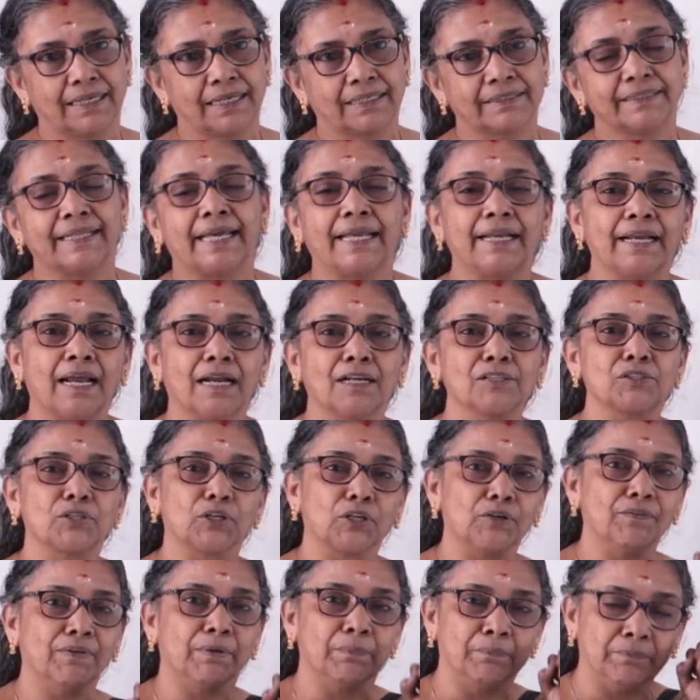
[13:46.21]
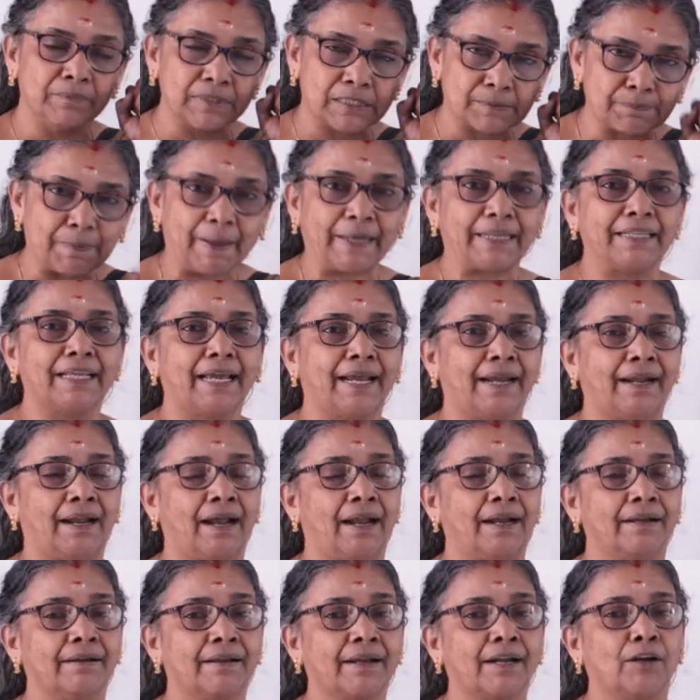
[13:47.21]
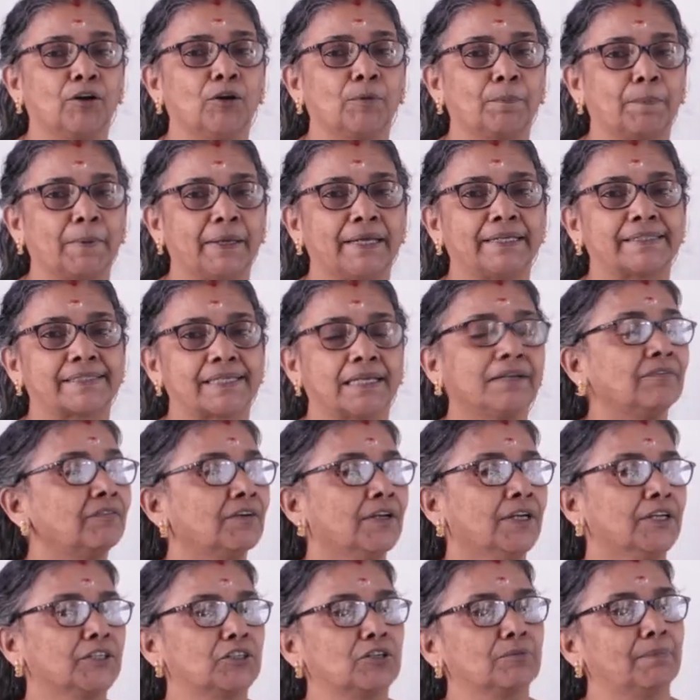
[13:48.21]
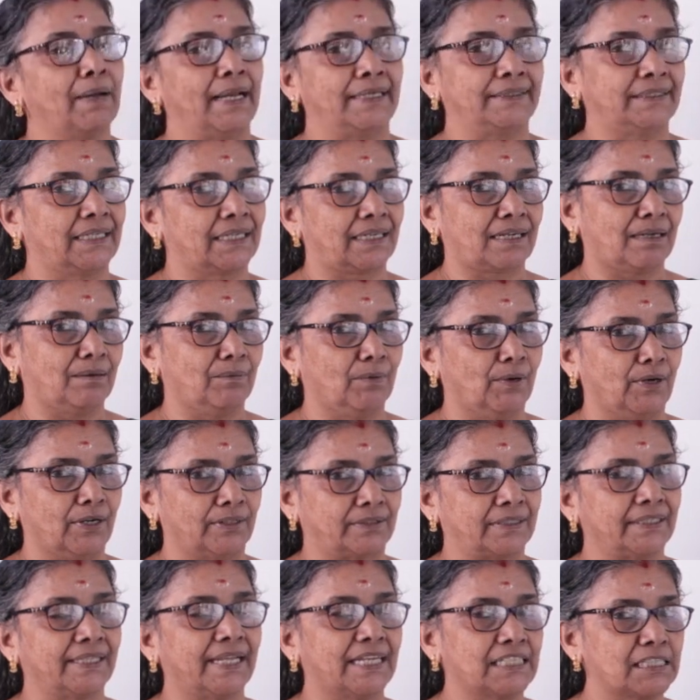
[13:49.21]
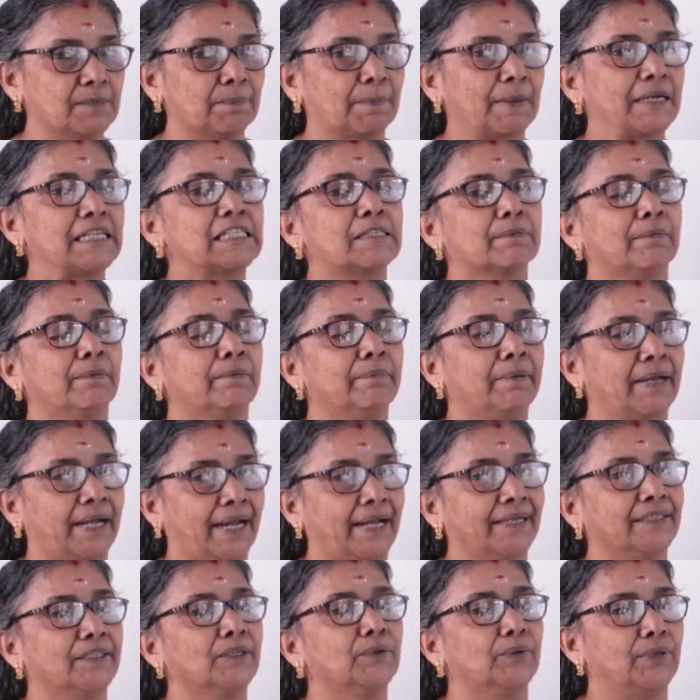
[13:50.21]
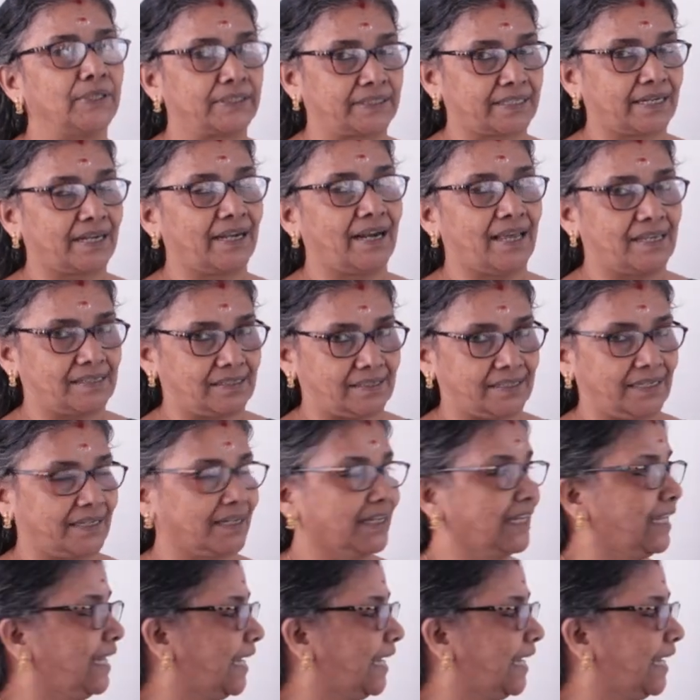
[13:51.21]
Then also you will spend 100 rupee itself to buy the commodity. That is the principle behind the unitary elastic.